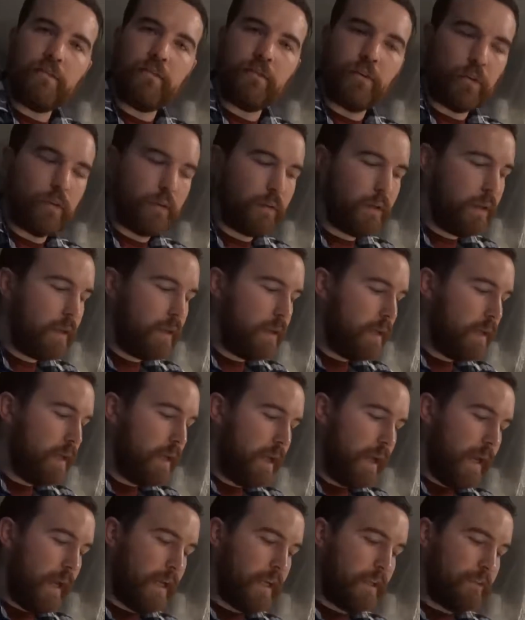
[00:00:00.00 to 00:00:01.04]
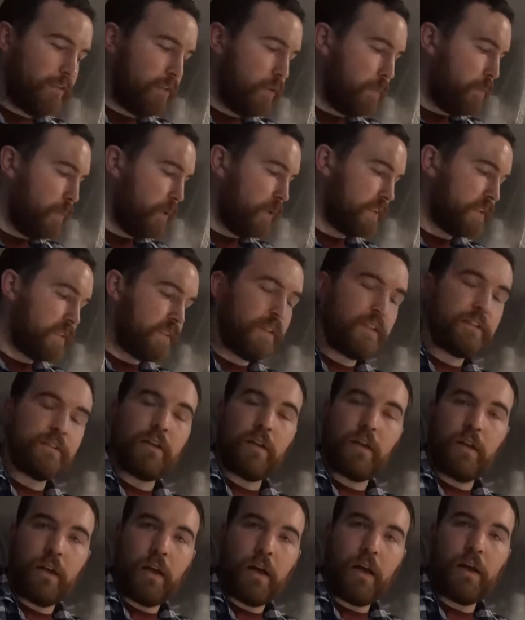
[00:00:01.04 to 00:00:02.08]
volt. And if you put a 6
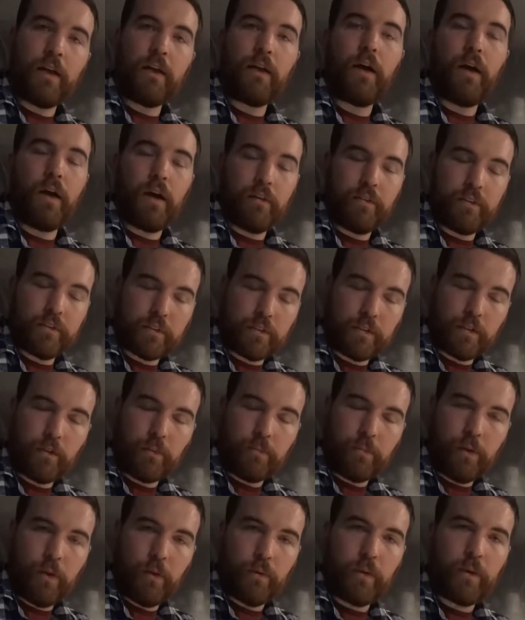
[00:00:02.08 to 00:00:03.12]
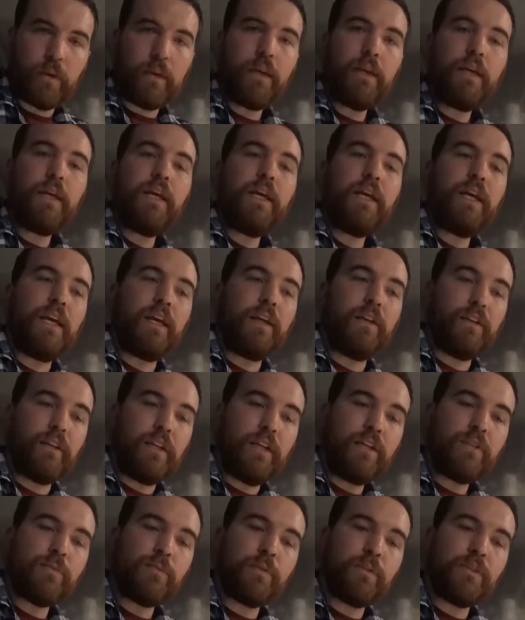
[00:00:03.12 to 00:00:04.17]
on a 9, obviously it'll blow it.
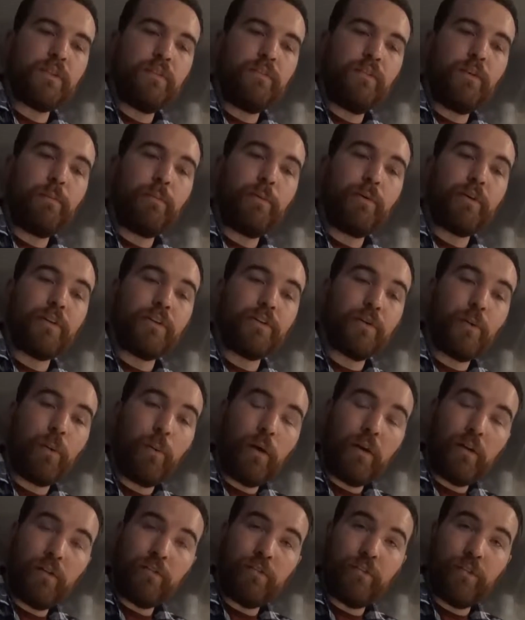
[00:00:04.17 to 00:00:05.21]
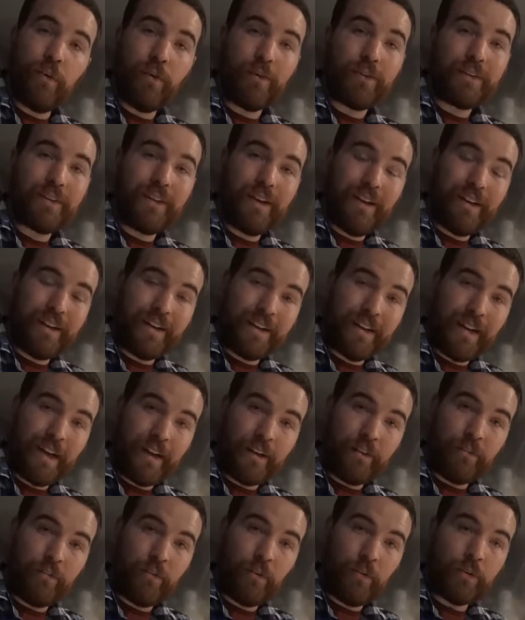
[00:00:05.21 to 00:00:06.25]
These ones, if you put a 12 volt on a
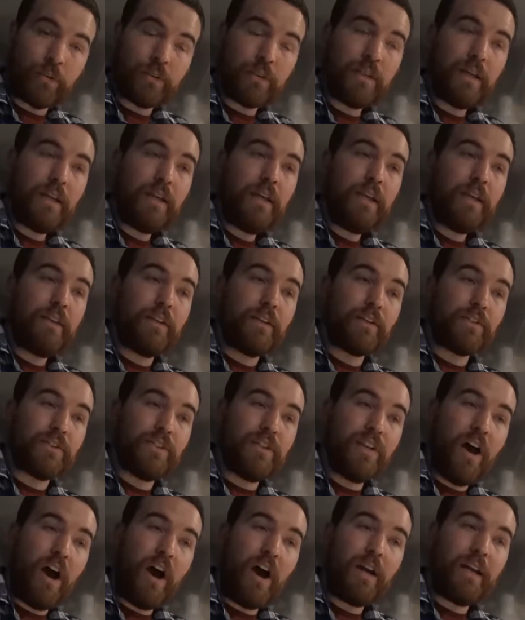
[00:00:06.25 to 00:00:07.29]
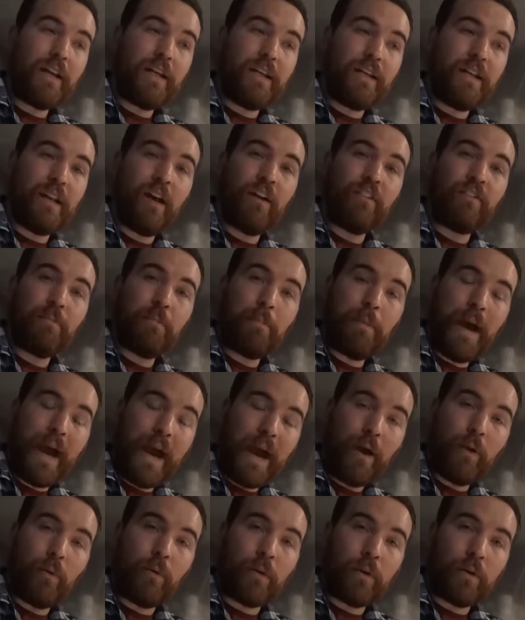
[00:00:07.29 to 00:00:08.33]
9 volt, there's not enough
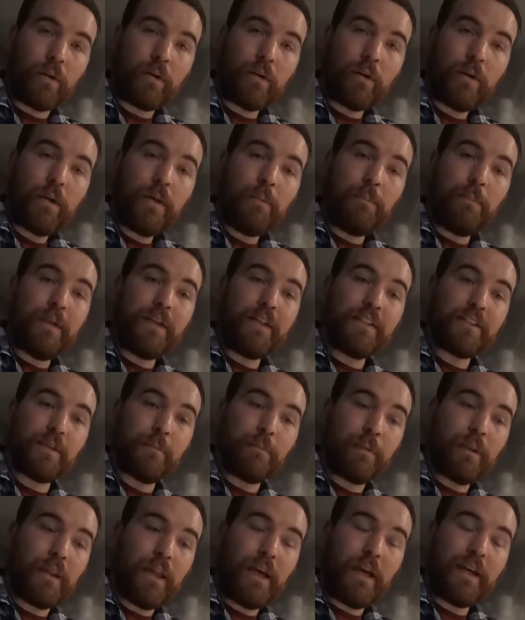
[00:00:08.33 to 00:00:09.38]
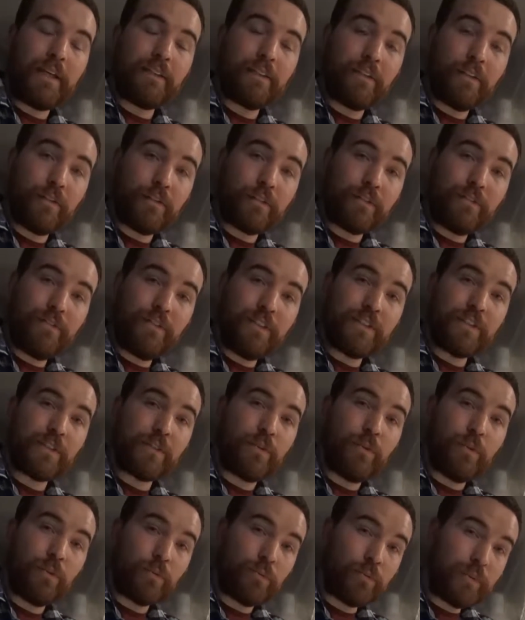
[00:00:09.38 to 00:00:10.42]
power being supplied to those
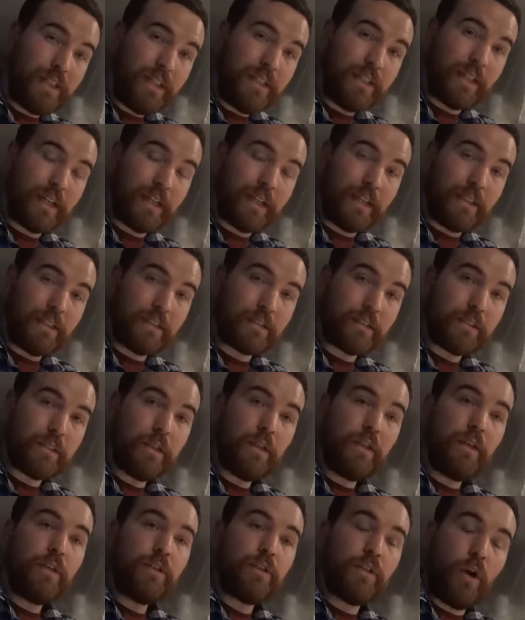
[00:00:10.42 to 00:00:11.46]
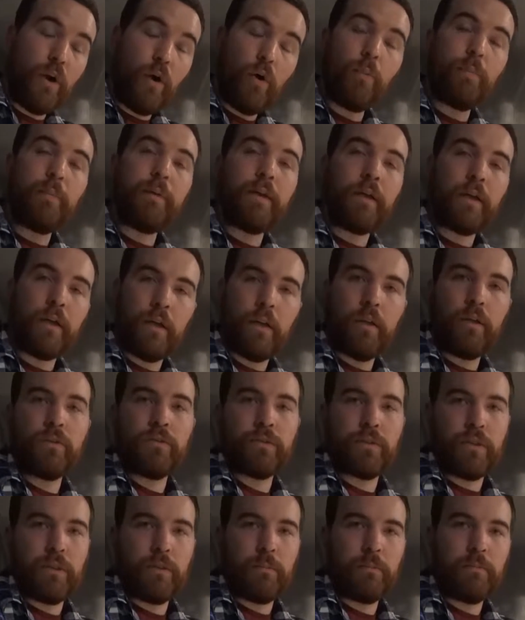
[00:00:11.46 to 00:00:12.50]
physical relays to open and
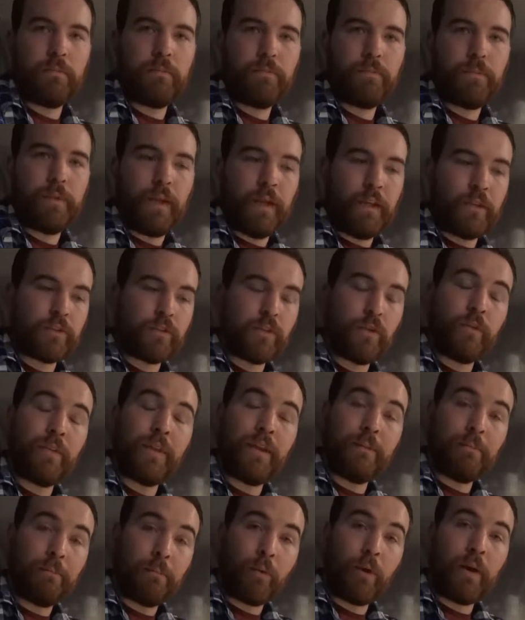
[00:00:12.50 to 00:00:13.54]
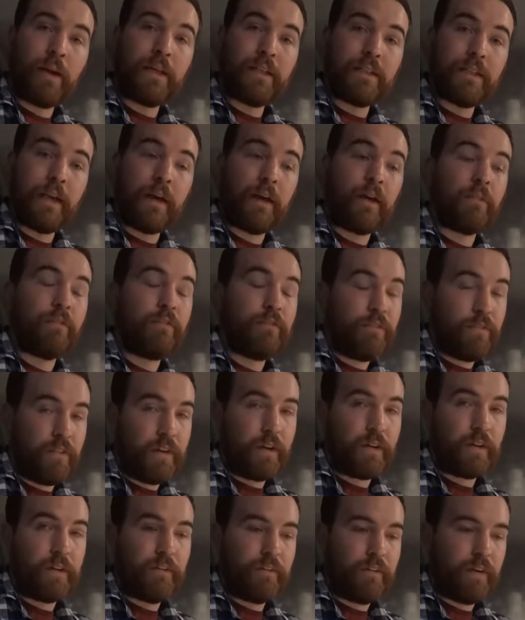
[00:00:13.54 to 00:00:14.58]
close them. And so they break down
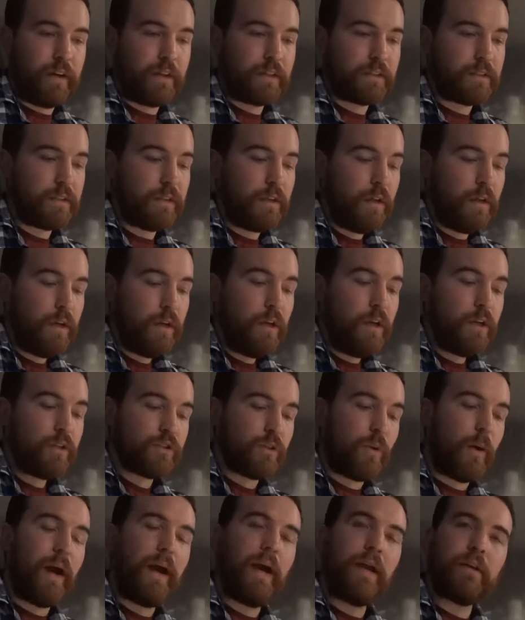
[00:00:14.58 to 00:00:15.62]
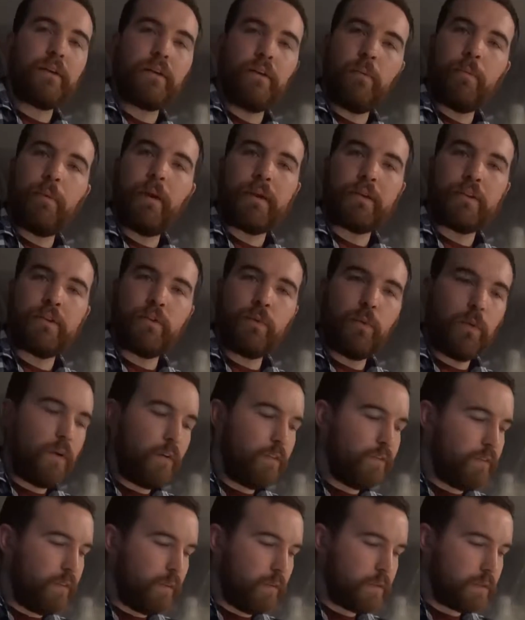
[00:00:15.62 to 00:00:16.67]
very fast. So I had to go back to
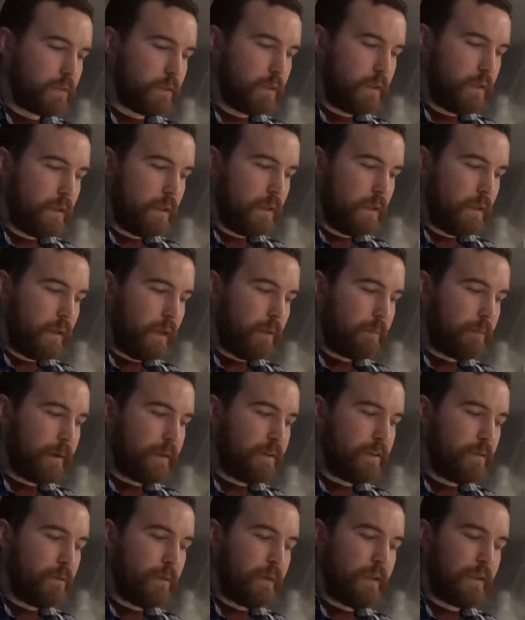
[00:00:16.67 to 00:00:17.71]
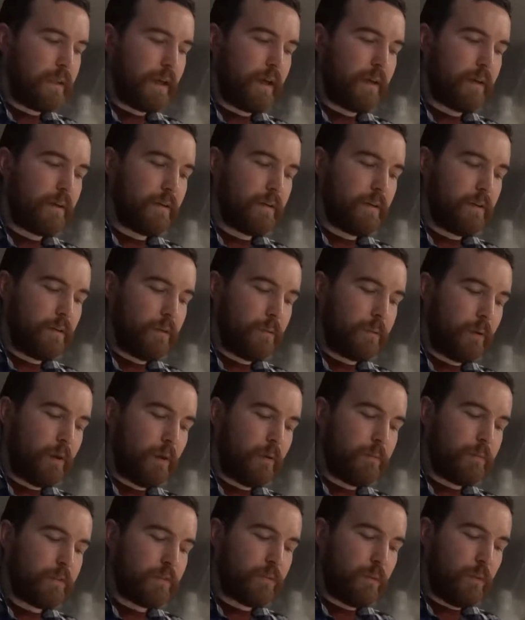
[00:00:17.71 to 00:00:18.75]
12 volt. And by doing that, the
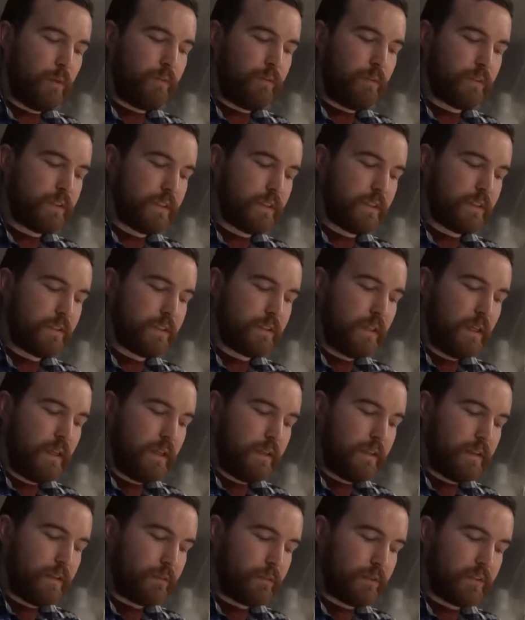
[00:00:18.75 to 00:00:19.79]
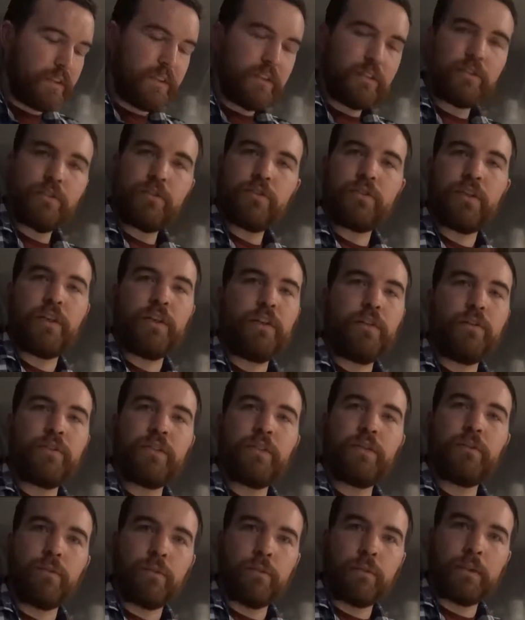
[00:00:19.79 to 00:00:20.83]
problem with 12 volt is the resistors I use
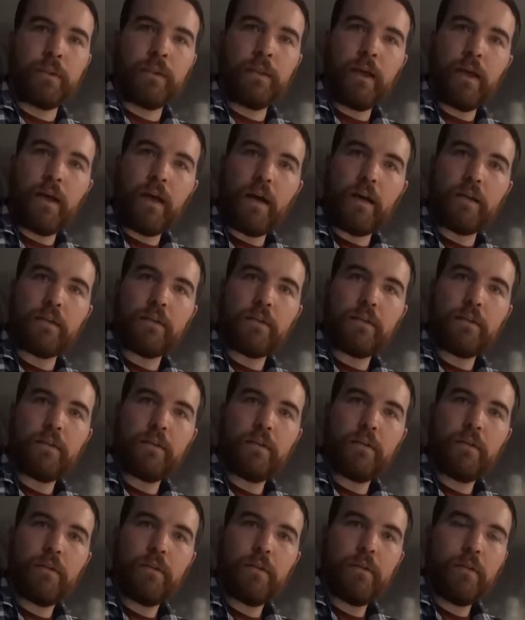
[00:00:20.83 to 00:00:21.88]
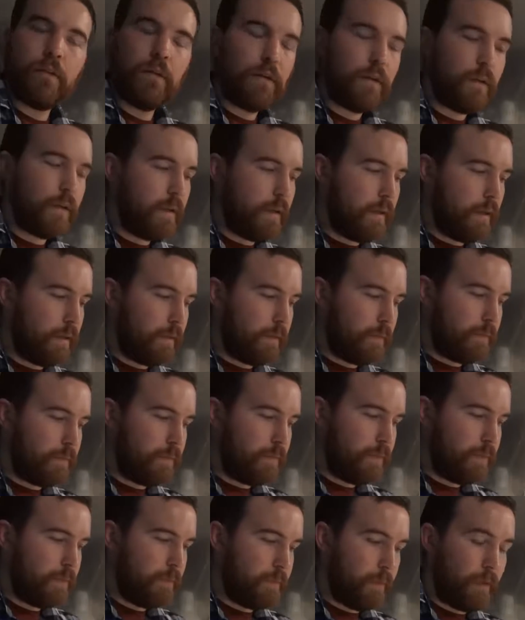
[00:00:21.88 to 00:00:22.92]
get really hot.
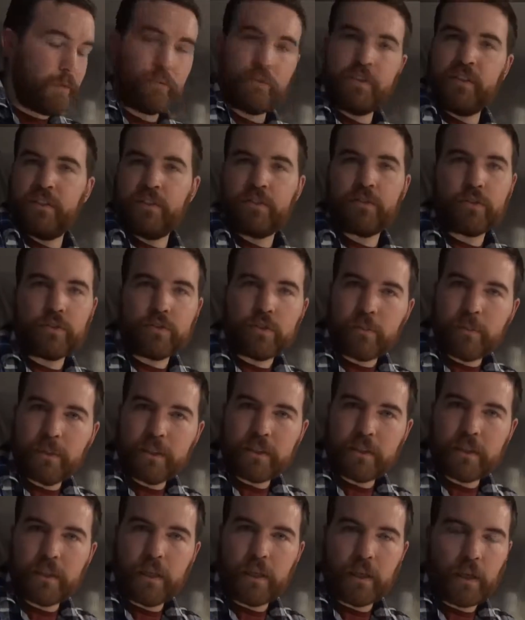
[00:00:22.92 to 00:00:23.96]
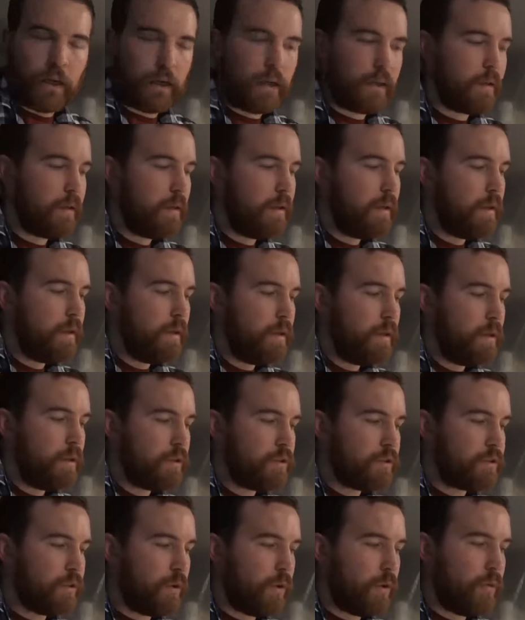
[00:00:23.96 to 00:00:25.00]
But resistors are meant to get hot.
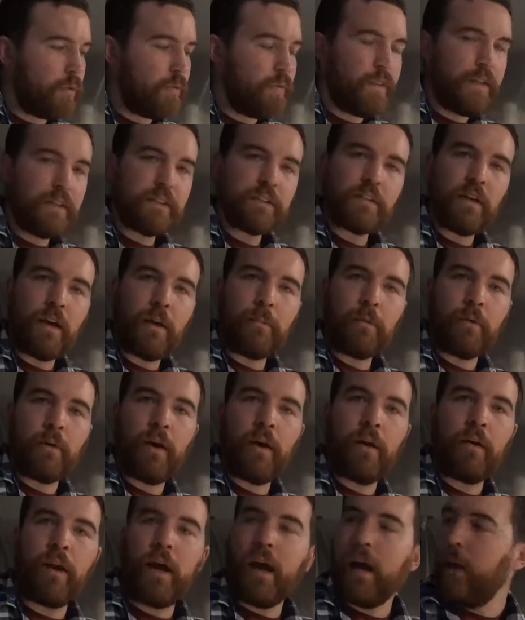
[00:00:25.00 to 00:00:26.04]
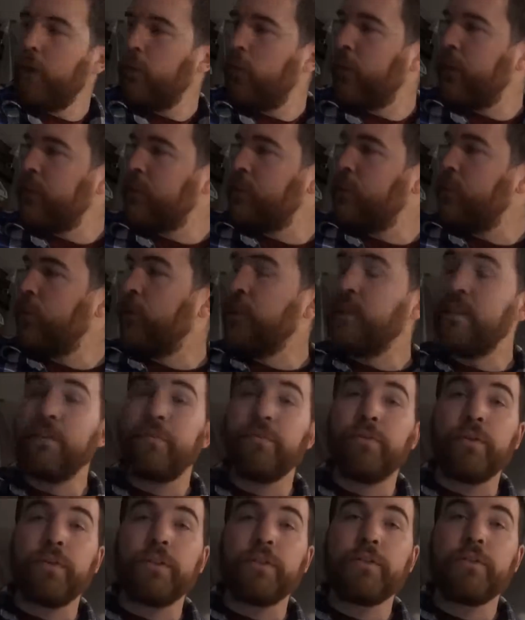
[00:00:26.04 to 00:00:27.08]
So this time around, I went to a
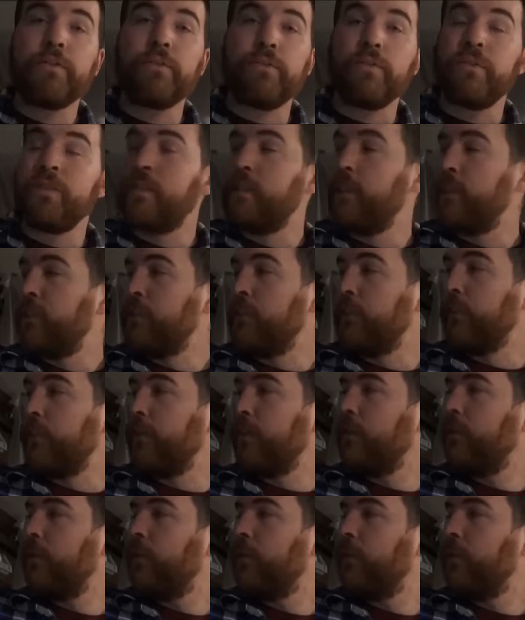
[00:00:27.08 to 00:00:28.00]
different resistor.